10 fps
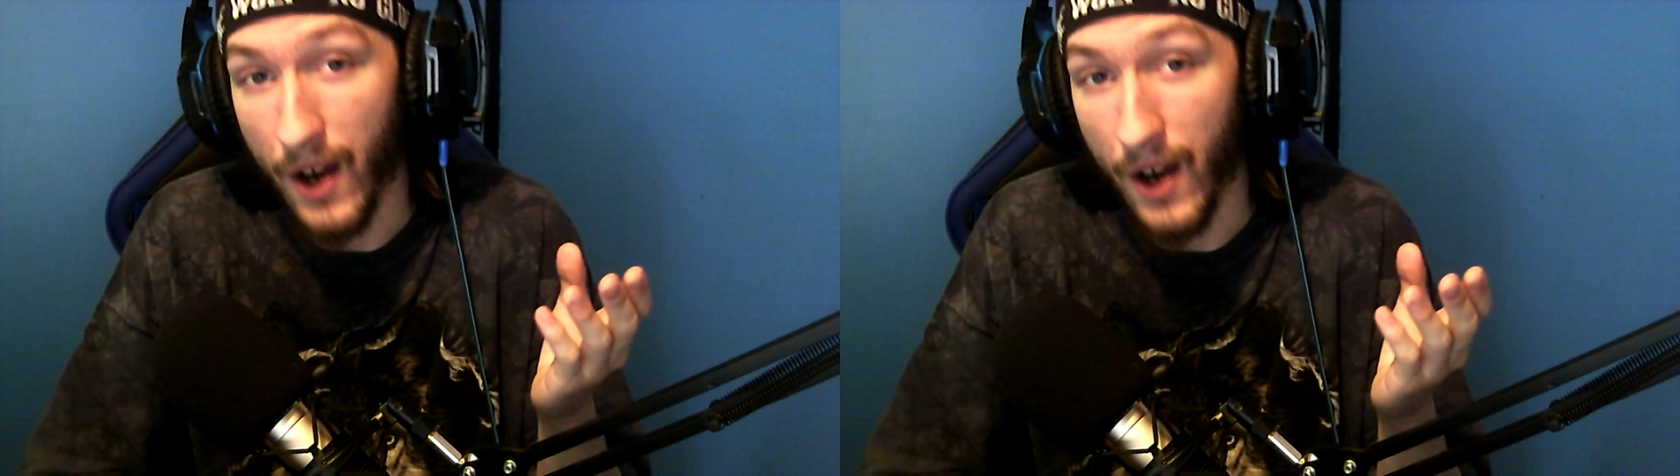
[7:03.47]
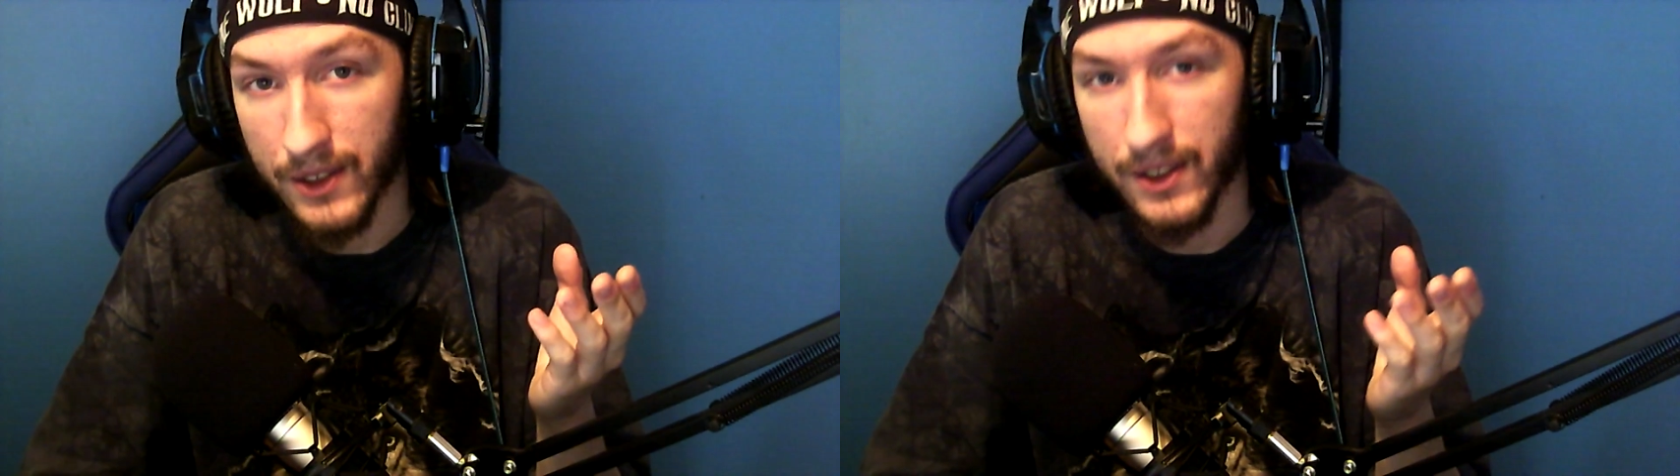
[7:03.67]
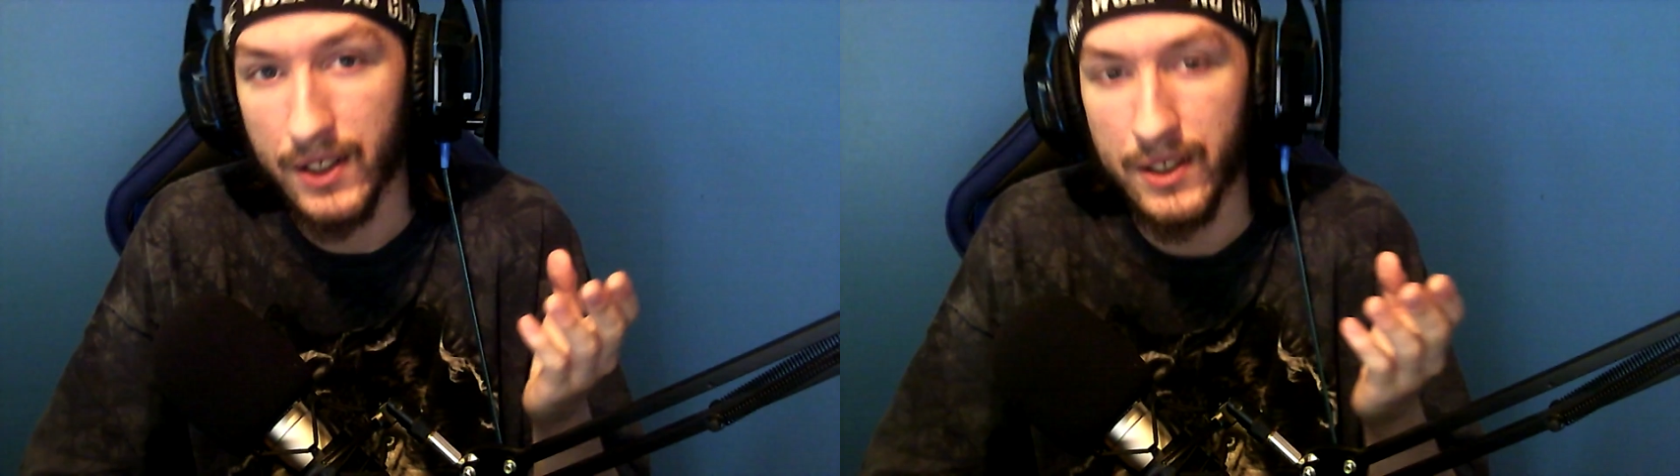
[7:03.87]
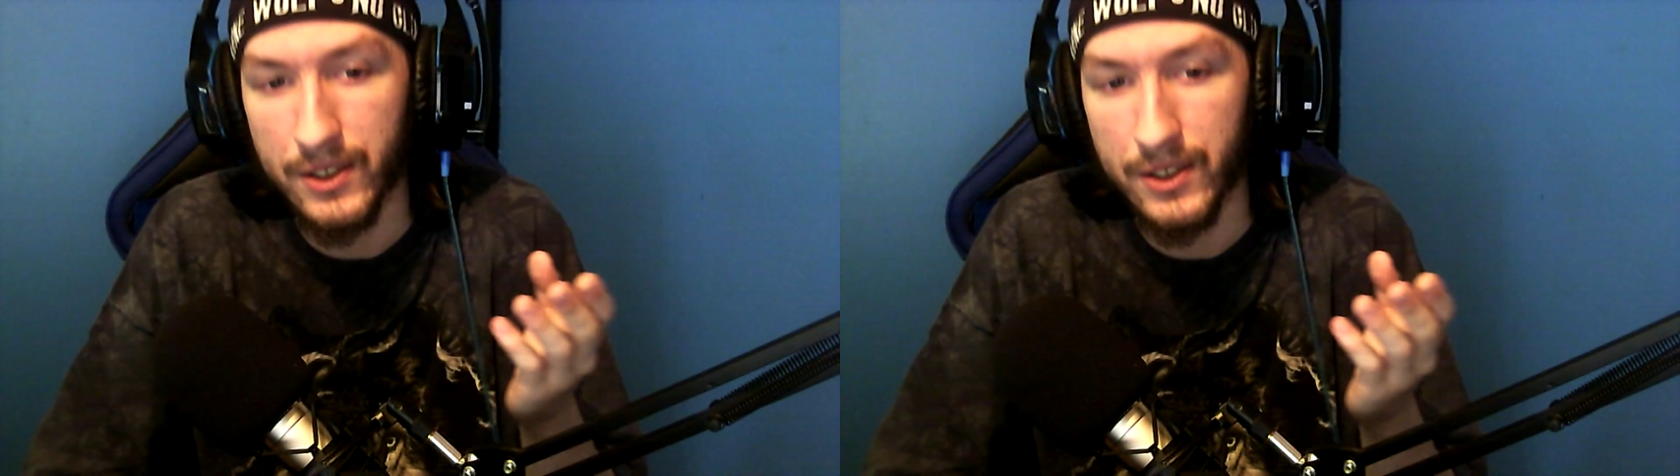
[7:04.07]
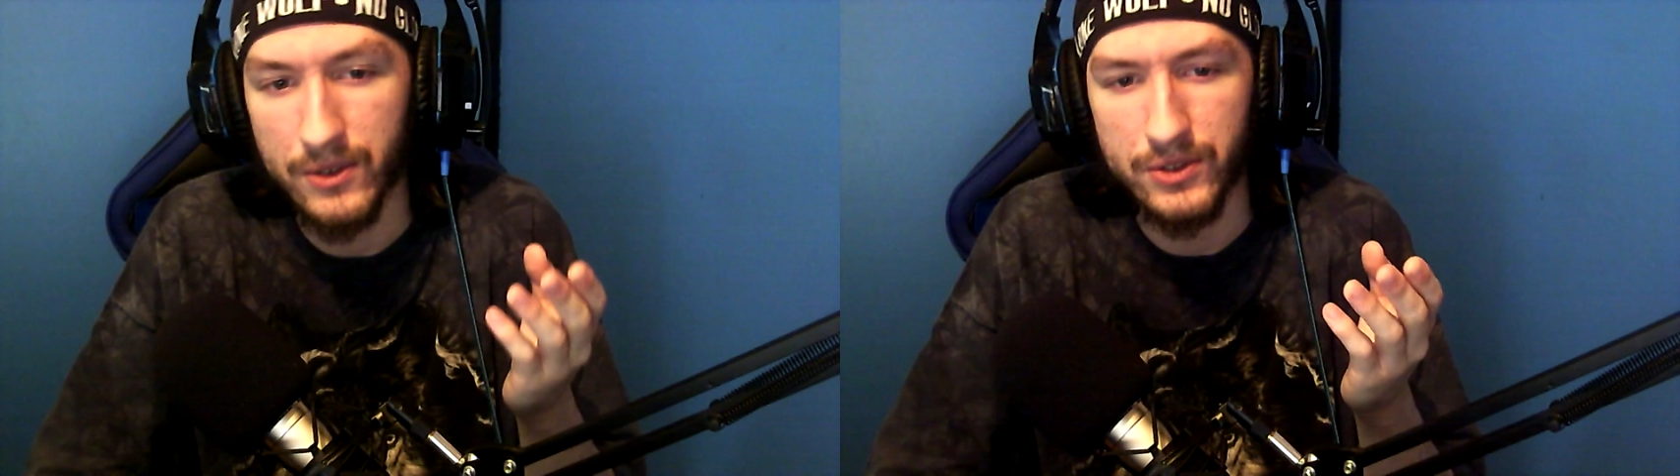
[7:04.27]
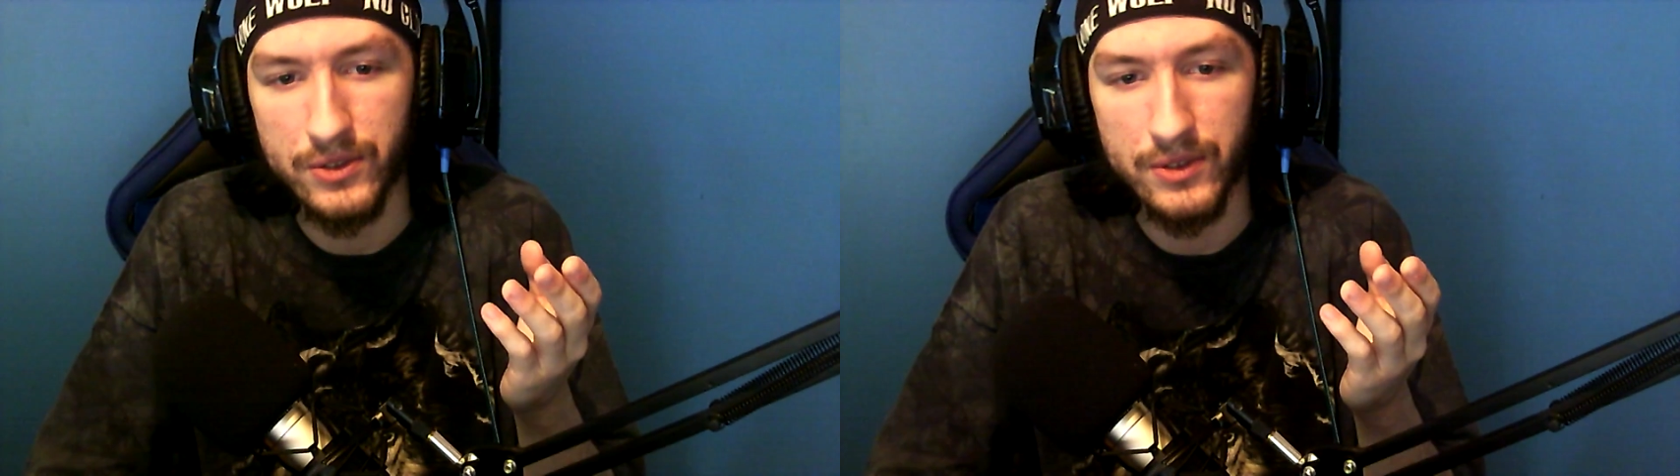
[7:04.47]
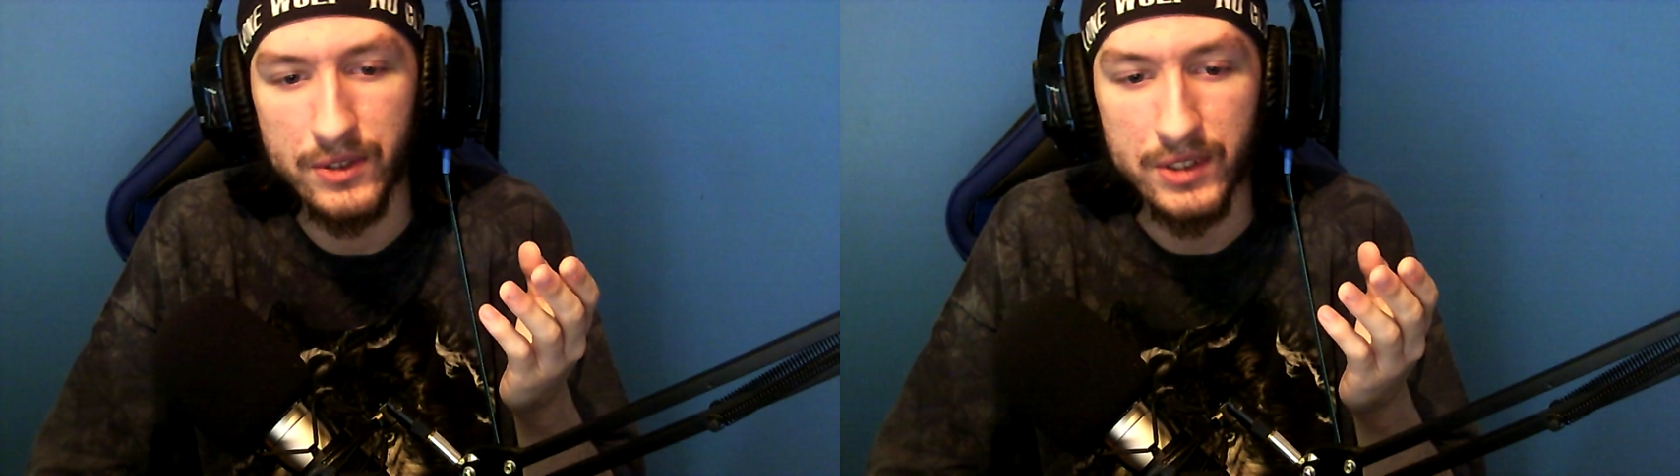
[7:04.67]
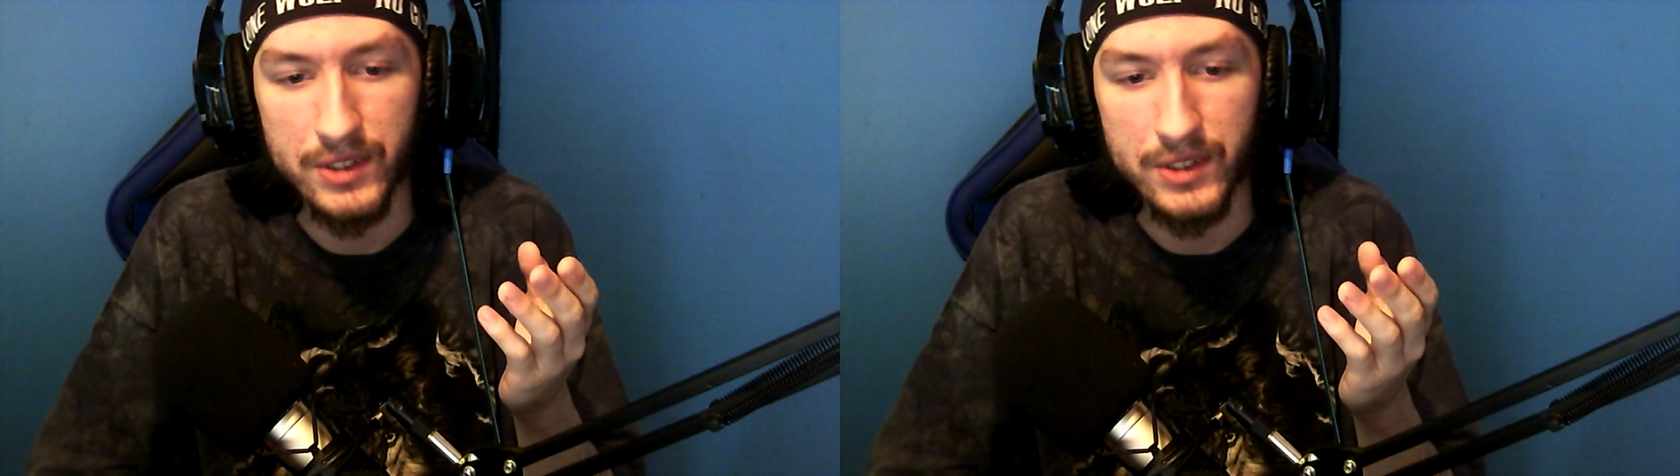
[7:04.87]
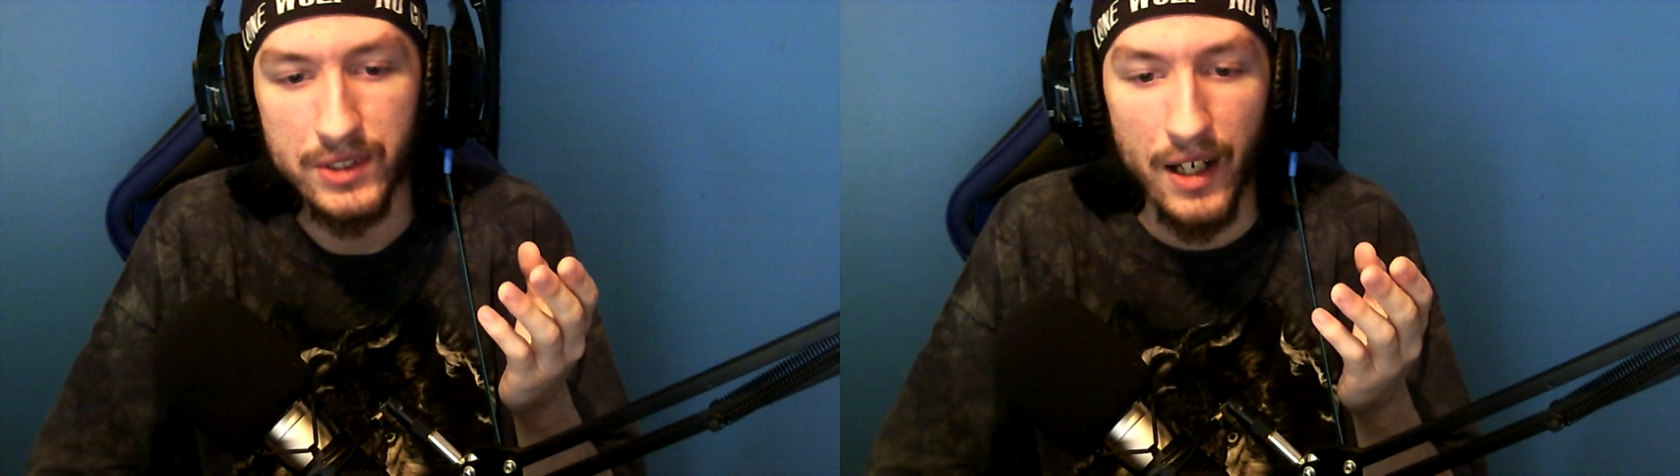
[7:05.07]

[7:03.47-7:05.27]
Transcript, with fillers: are hero shooters.